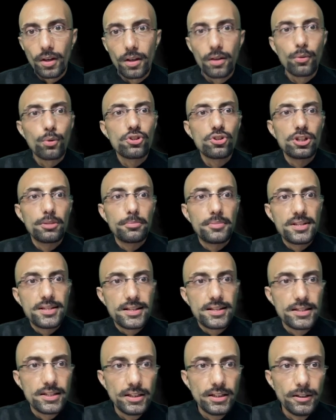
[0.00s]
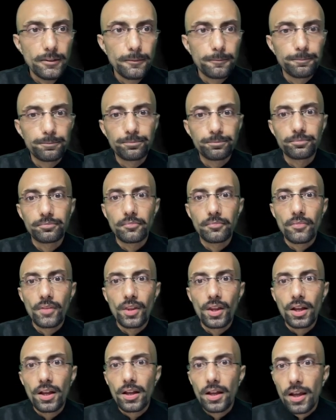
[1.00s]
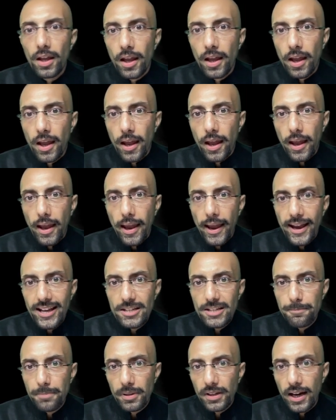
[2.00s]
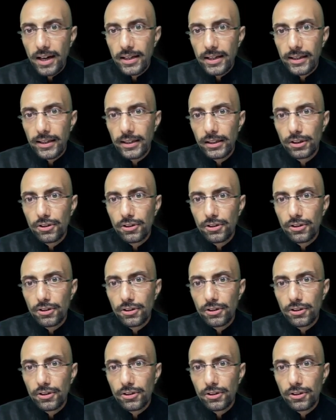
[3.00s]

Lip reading: Question number 16. As per Article